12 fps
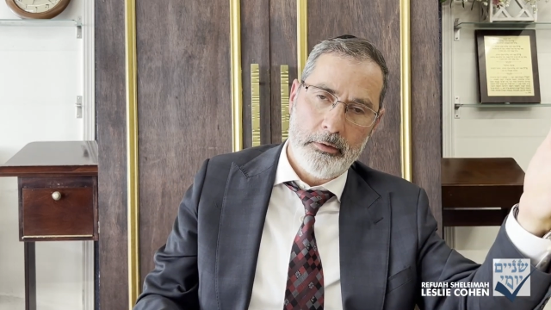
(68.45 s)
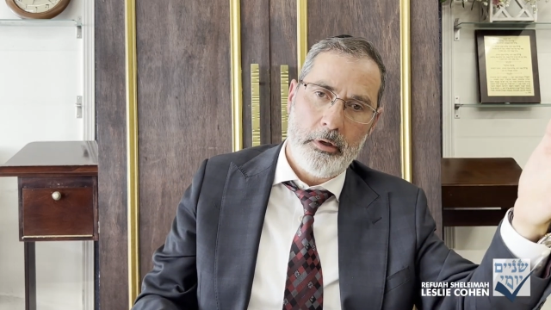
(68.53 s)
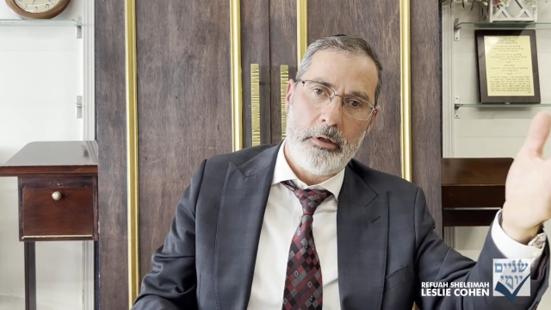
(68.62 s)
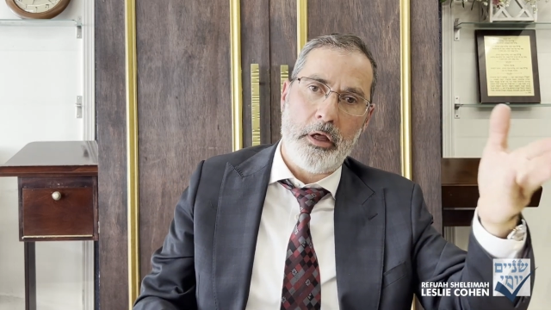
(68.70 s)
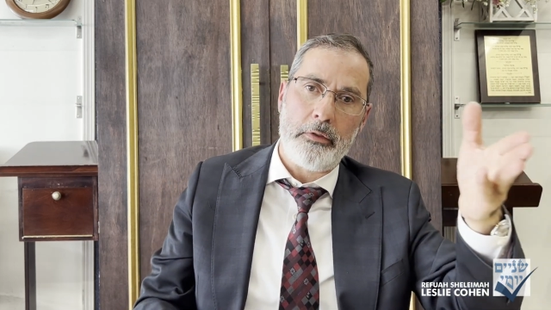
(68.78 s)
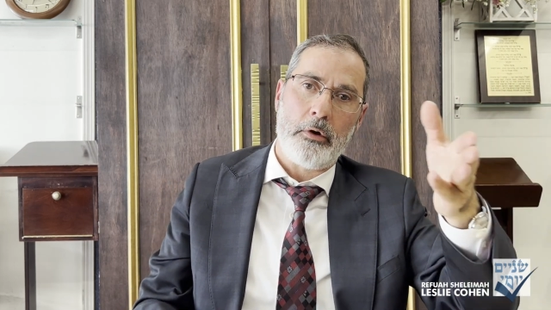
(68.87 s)

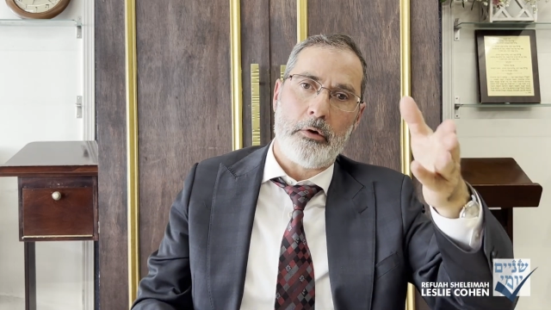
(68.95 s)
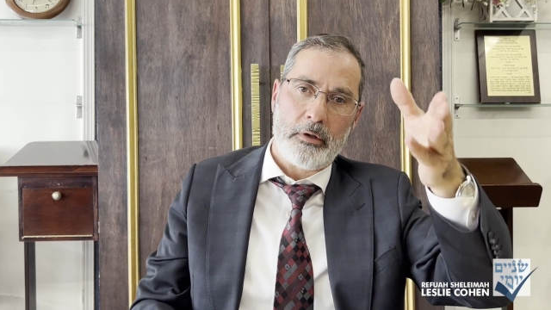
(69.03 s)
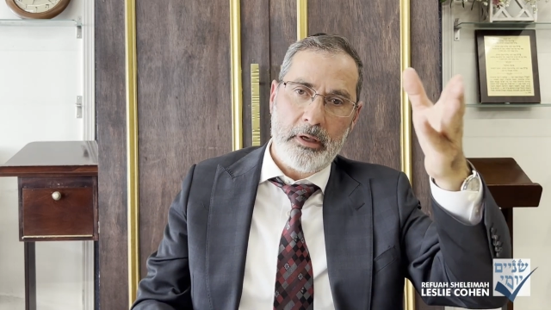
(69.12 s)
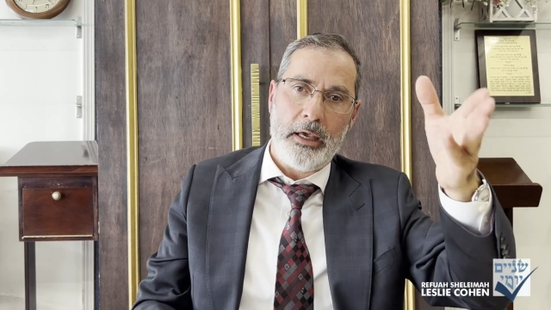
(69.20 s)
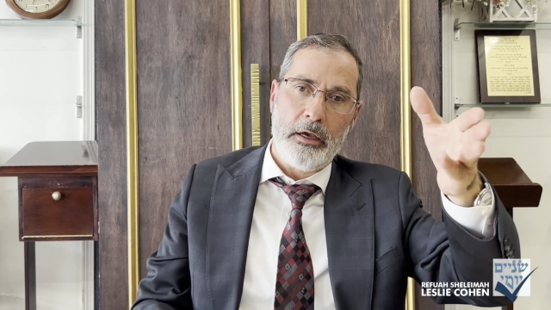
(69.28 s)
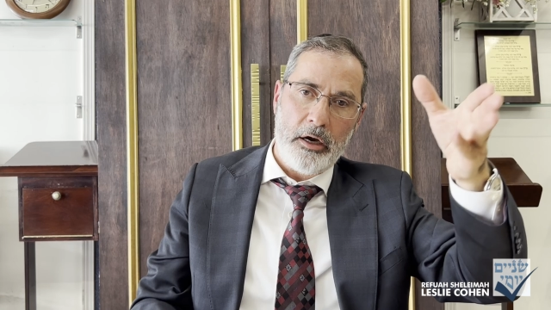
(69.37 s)
another
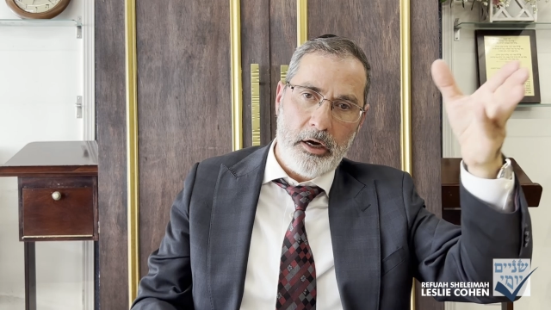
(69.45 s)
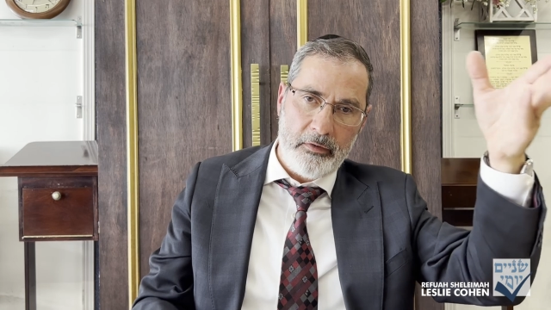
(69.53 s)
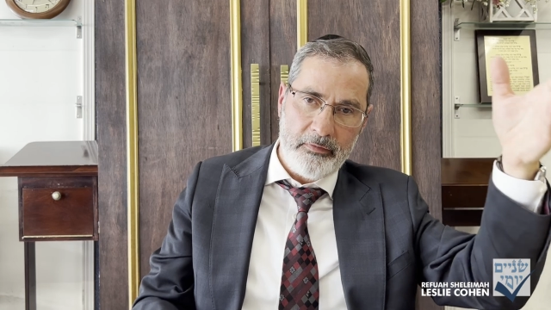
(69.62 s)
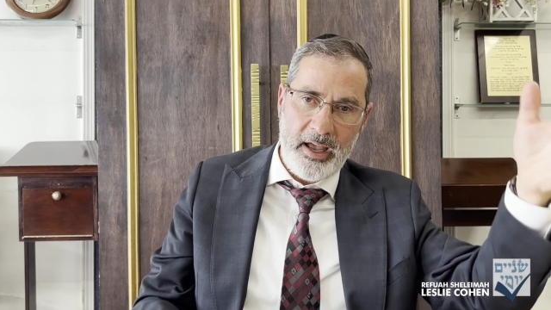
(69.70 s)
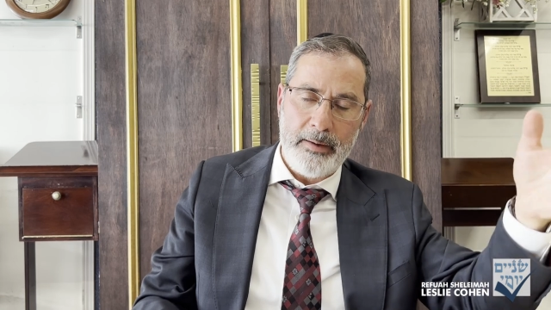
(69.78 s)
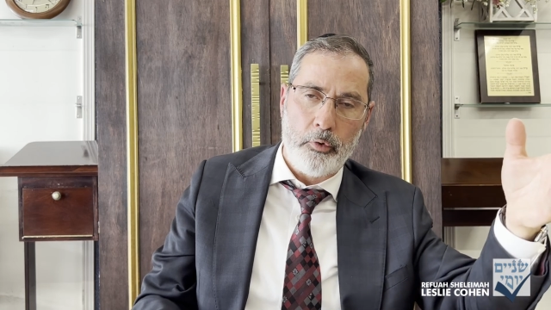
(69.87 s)
king
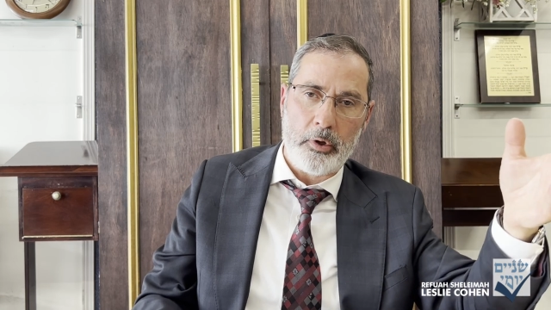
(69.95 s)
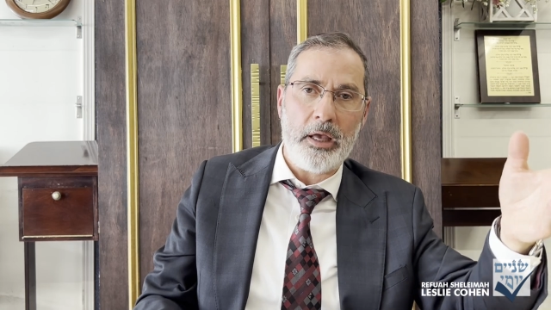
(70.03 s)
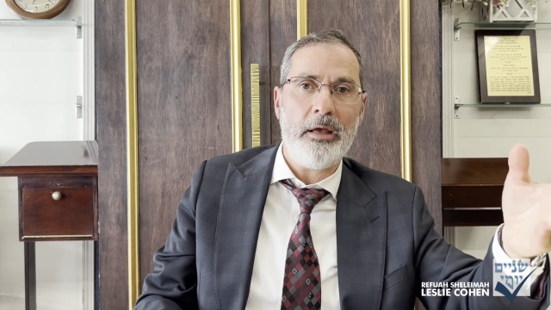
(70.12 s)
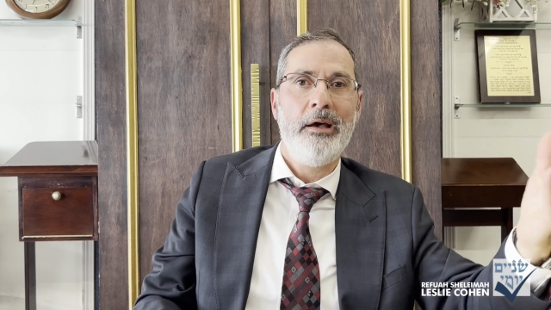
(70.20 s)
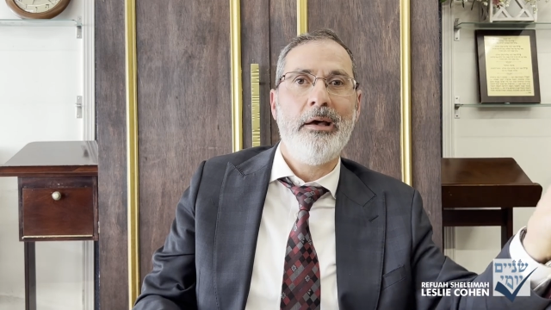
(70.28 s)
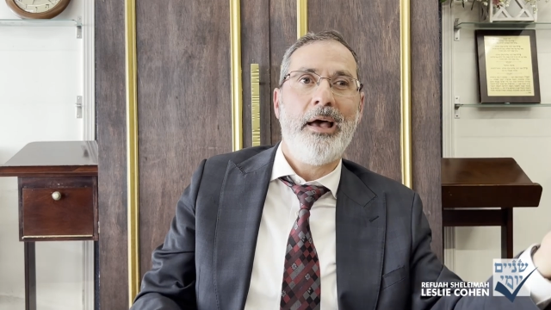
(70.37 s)
of
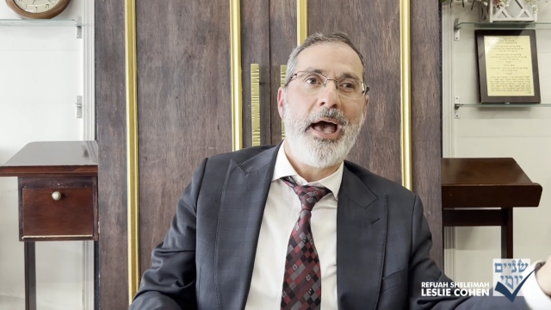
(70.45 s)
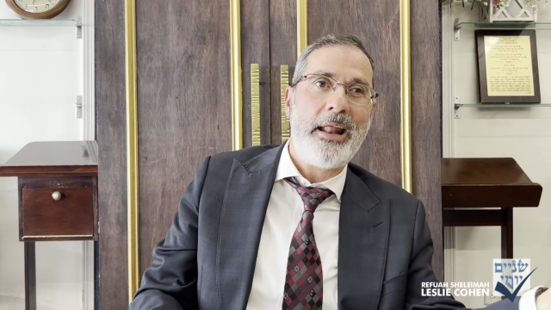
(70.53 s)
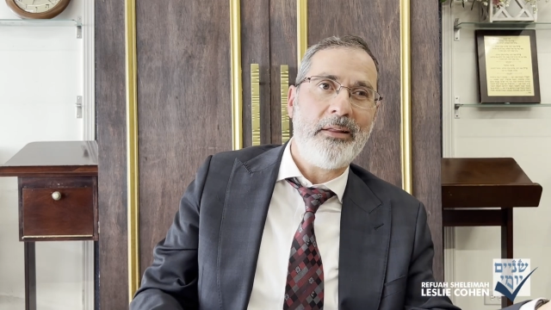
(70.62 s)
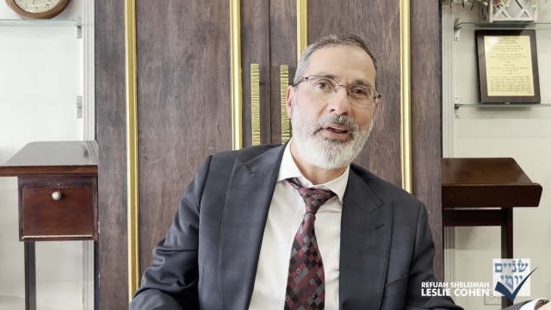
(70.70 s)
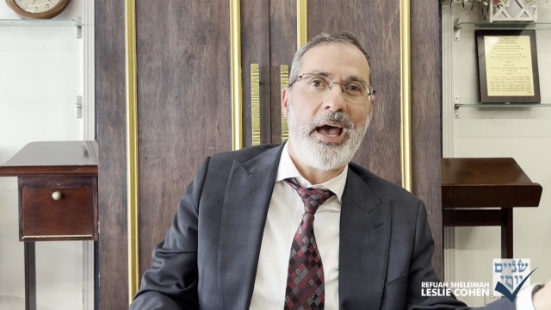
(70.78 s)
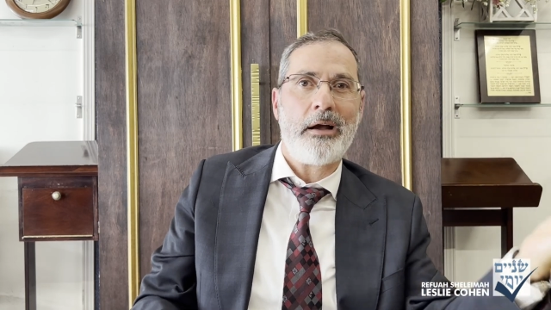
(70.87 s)
Emori, and
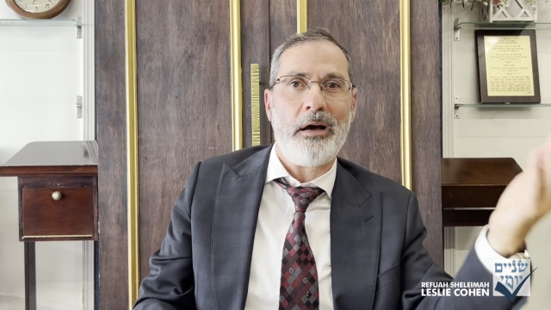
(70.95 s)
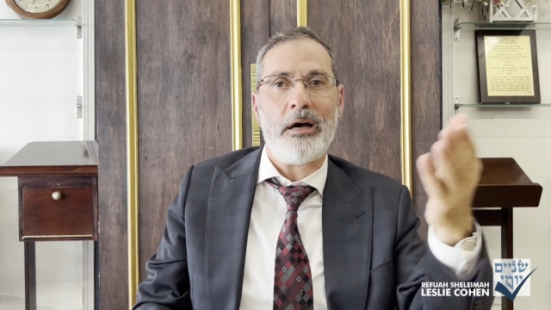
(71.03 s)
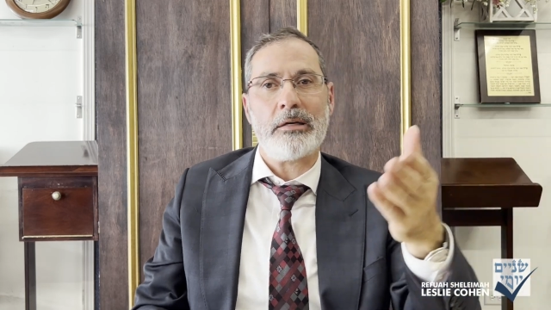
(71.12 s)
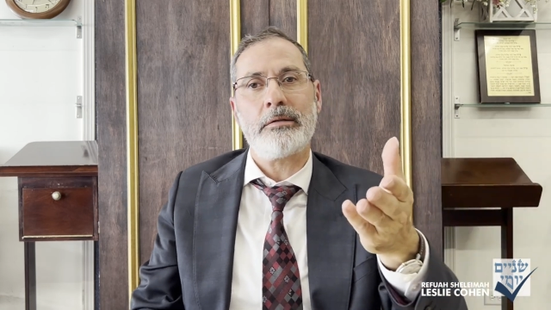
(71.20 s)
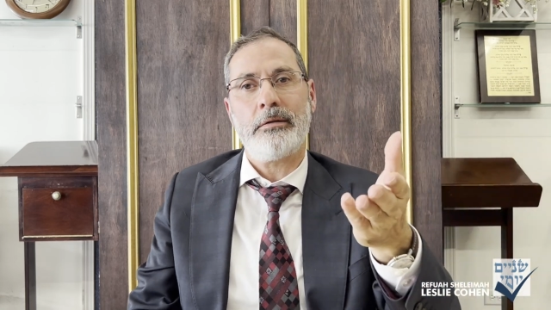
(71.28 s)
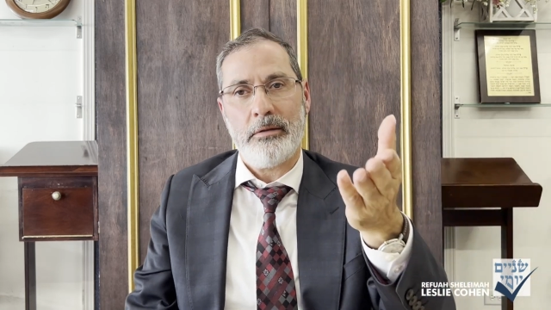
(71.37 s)
attack
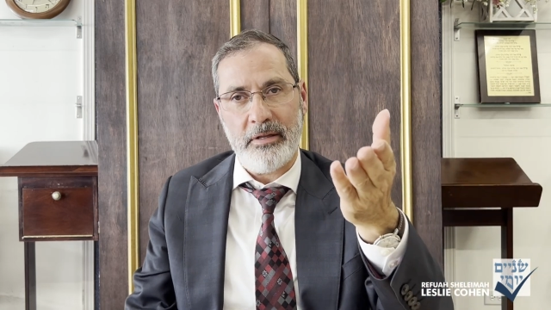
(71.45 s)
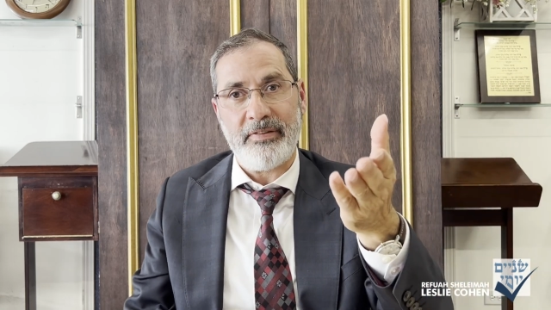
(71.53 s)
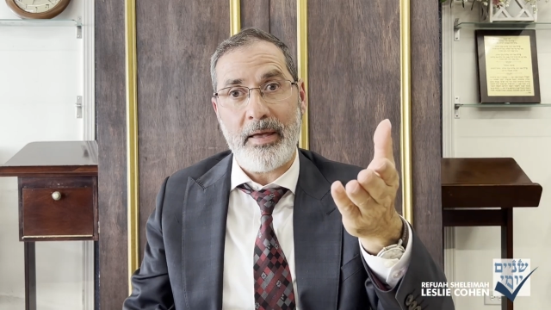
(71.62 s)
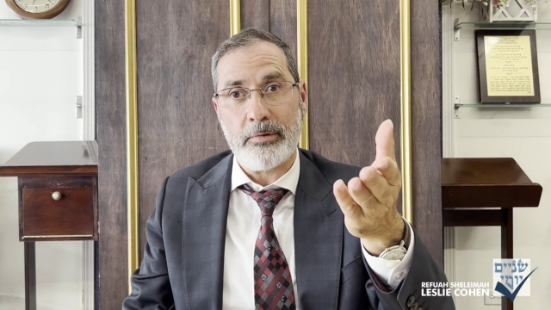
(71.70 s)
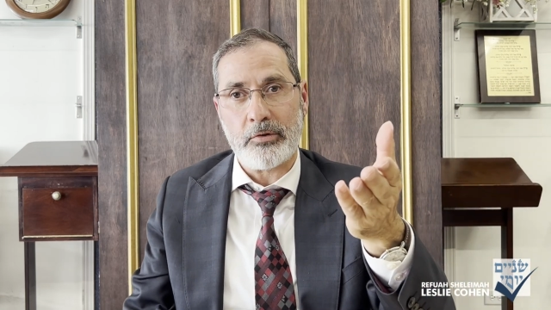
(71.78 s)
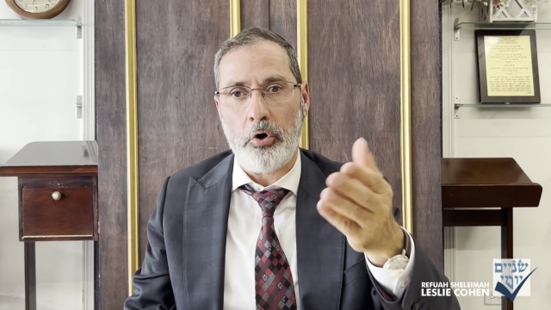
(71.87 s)
us, the
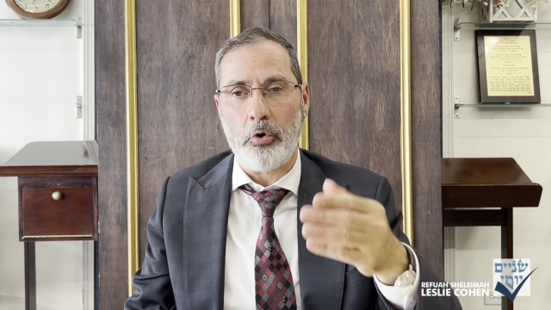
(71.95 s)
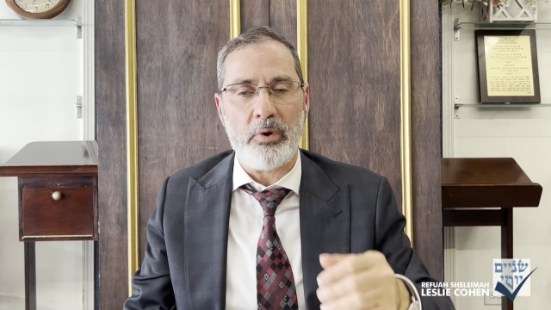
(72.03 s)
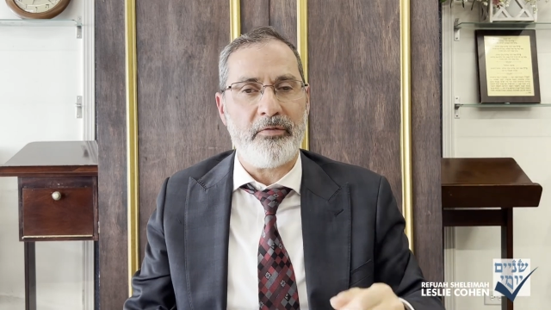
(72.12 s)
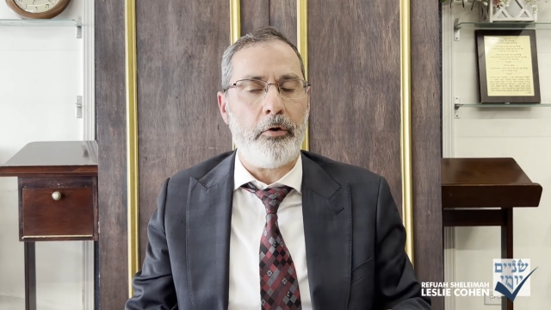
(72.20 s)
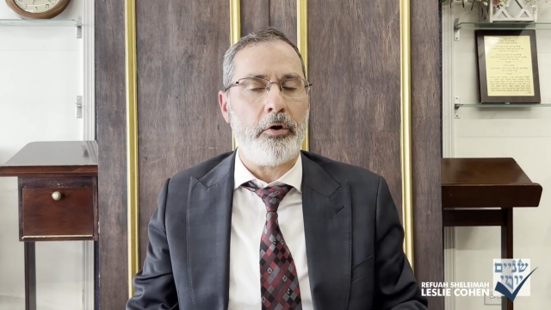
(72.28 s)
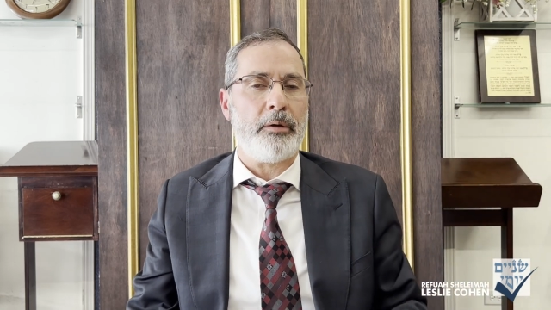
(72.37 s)
famous Og we've
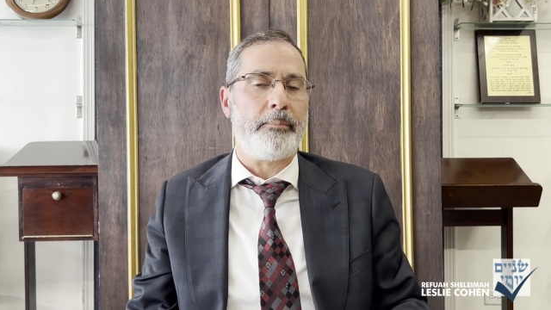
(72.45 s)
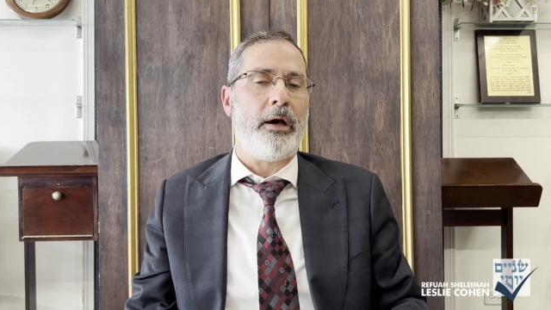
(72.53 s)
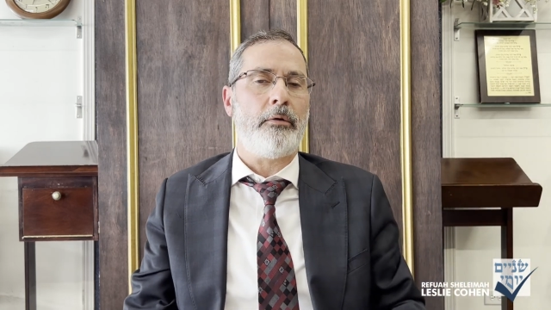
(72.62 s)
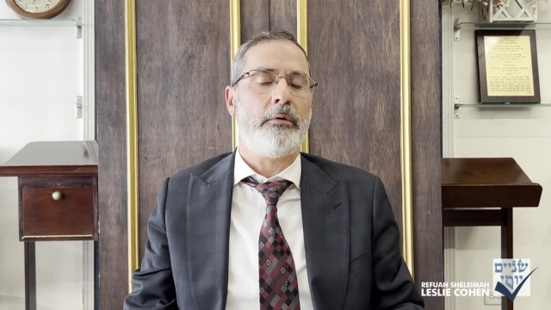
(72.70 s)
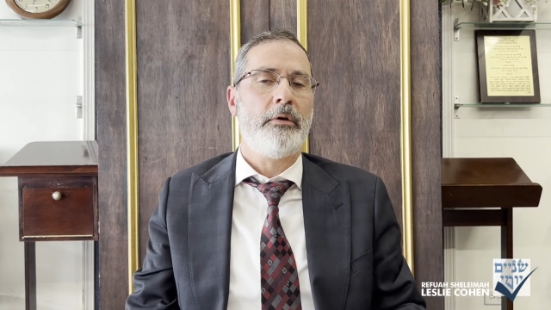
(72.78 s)
heard about.